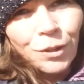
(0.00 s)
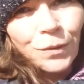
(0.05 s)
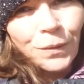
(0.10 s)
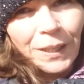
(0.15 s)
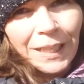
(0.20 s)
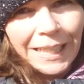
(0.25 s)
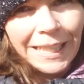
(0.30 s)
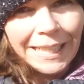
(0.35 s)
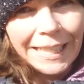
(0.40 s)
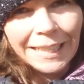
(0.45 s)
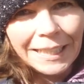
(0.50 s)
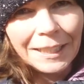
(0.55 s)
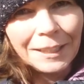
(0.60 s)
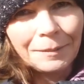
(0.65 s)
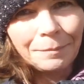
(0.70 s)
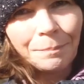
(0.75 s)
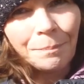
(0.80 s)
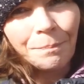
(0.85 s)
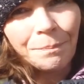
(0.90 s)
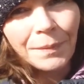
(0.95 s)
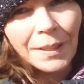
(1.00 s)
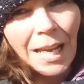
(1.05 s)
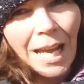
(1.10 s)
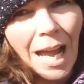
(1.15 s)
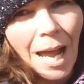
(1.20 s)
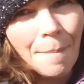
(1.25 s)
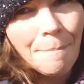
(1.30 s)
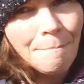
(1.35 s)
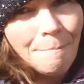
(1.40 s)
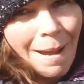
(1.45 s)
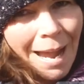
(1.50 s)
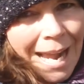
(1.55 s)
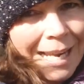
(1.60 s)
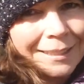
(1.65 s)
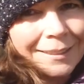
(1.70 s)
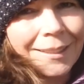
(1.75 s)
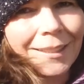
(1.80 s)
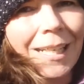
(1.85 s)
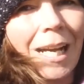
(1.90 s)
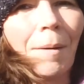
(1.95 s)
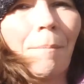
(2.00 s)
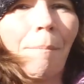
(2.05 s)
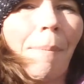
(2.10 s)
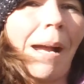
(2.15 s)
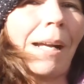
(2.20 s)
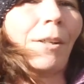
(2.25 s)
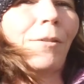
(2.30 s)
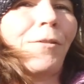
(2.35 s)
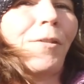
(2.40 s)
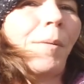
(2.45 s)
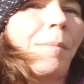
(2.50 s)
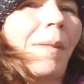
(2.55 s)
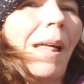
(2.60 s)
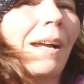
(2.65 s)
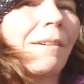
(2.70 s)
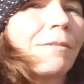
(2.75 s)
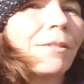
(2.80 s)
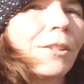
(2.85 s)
route here, a man's come back from that